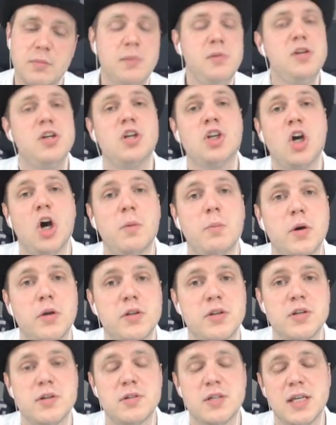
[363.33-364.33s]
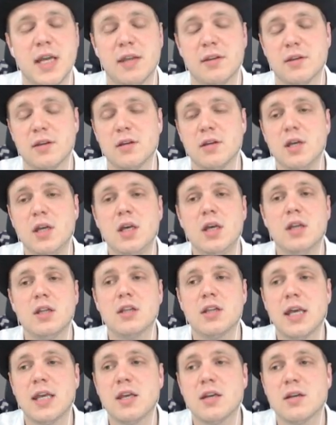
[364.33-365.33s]
Maybe you can combo the two together.
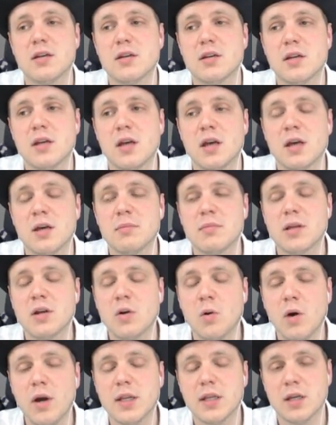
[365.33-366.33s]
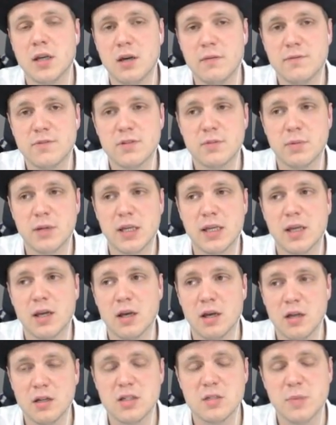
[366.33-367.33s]
They can um, quite comfortably
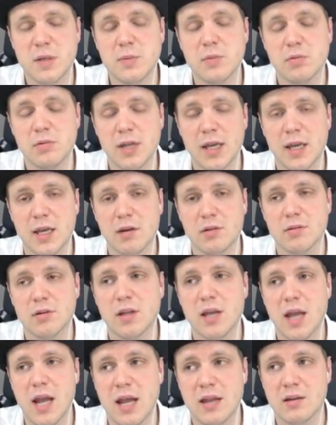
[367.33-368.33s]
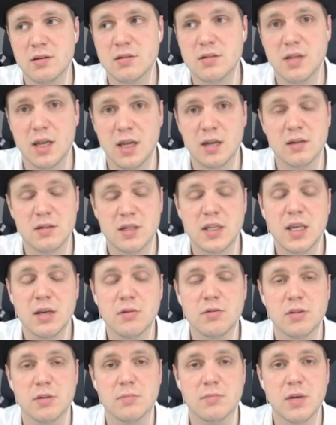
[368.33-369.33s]
hunt people down and, and
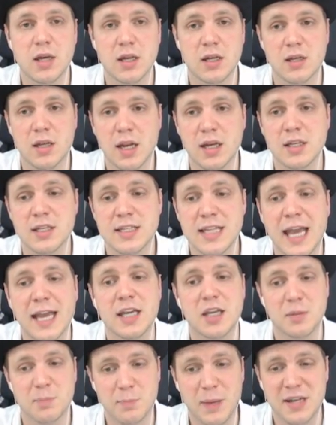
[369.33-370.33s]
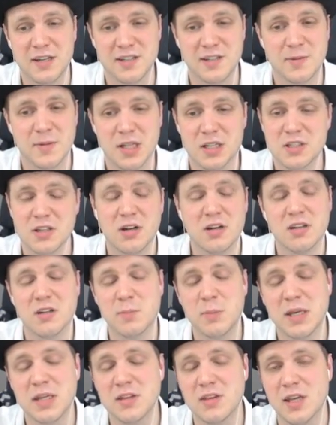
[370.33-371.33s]
kill them and, and gank better. And that's kind of the
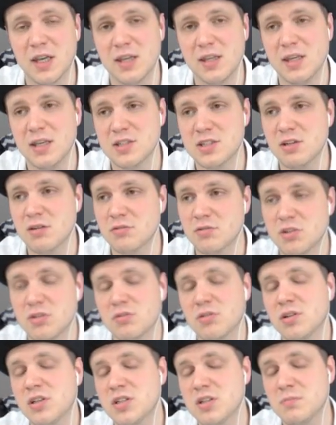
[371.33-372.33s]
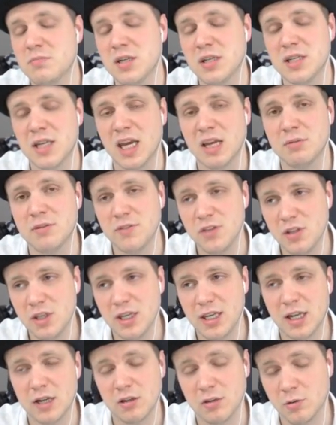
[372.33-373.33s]
big thing, is you're, you're early to mid-game. If you
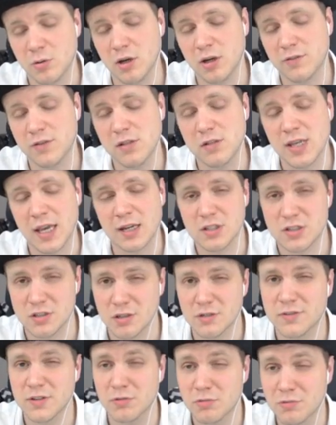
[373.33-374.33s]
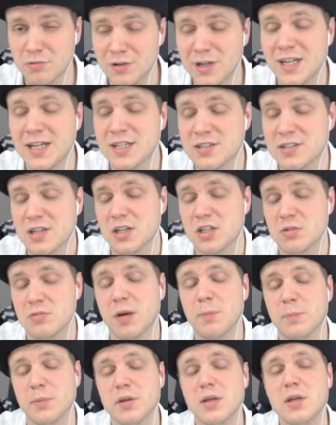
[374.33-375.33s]
can get quite a few ganks off, that really sets you
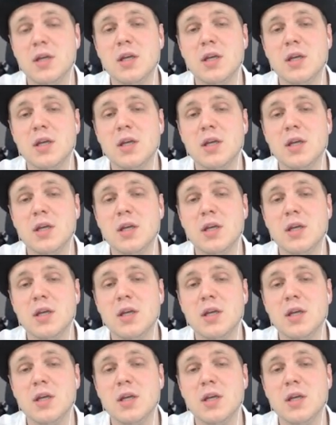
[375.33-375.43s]
up.